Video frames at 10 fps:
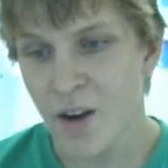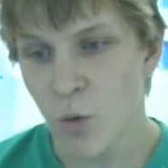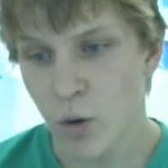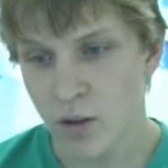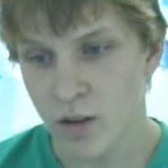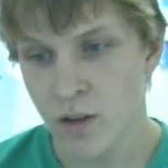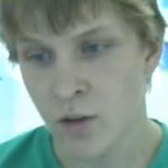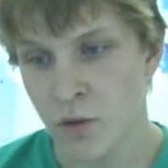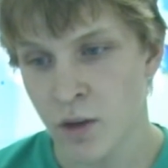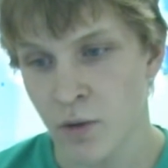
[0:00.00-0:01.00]
quantity
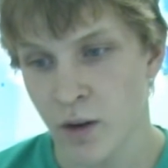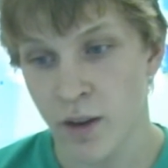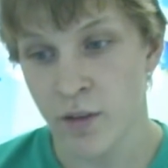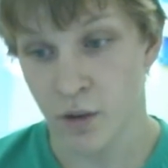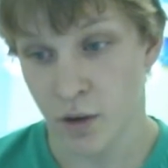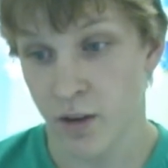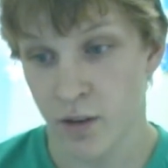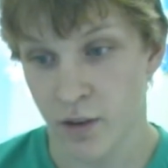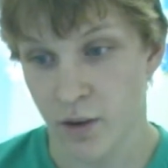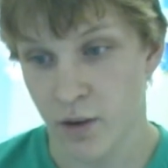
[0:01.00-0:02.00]
of evil is
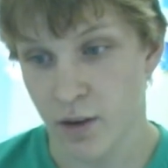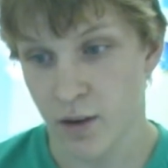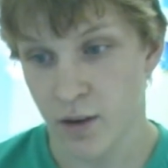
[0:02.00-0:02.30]
unnecessary,